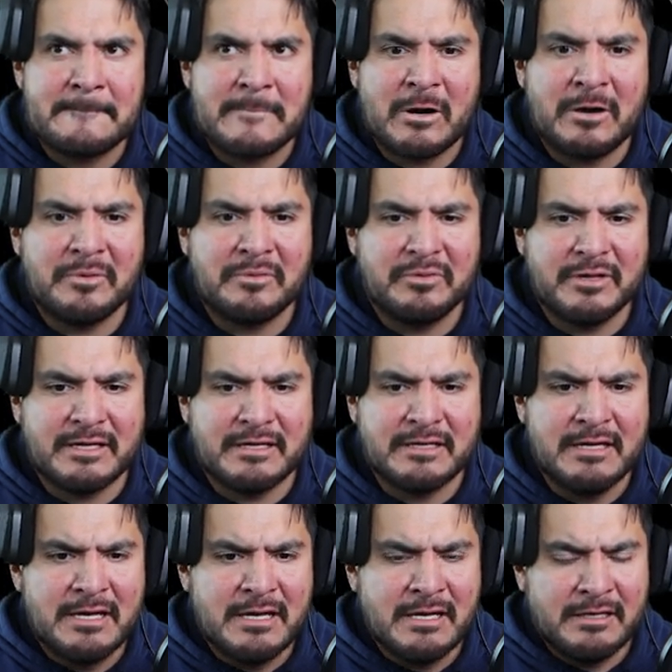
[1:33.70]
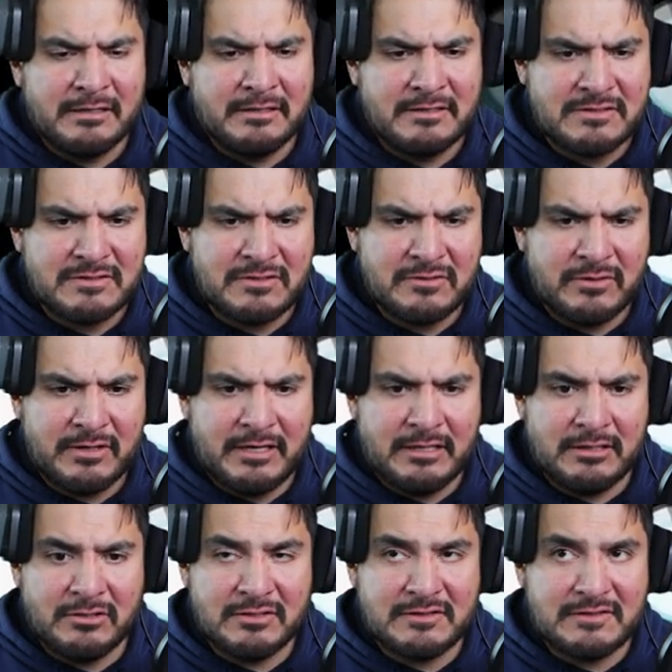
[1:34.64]
probably. So
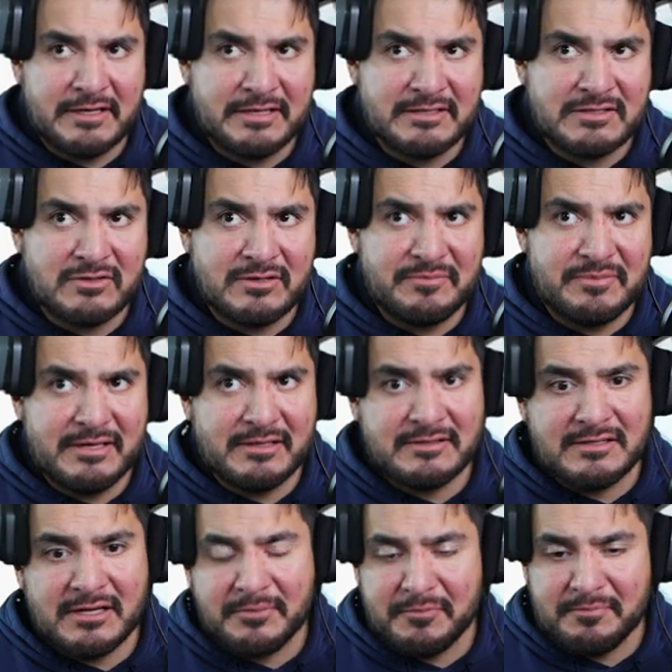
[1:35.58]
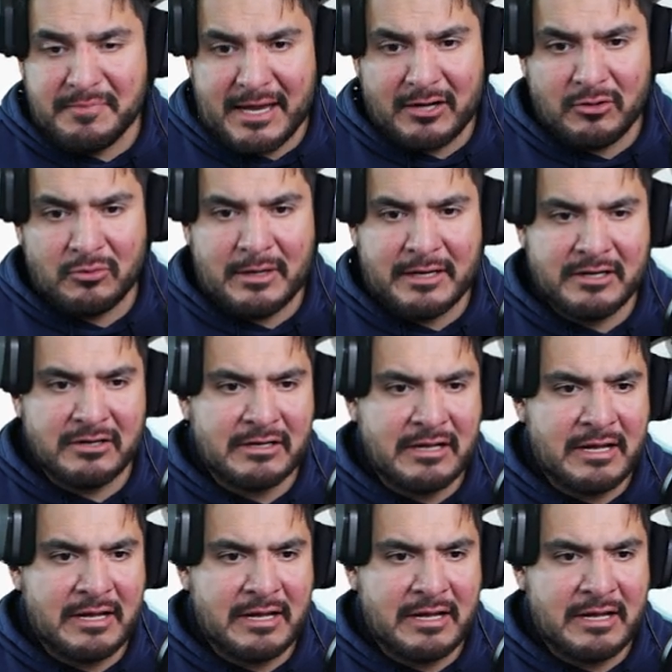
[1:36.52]
it looks like it's going to be a double battle right here,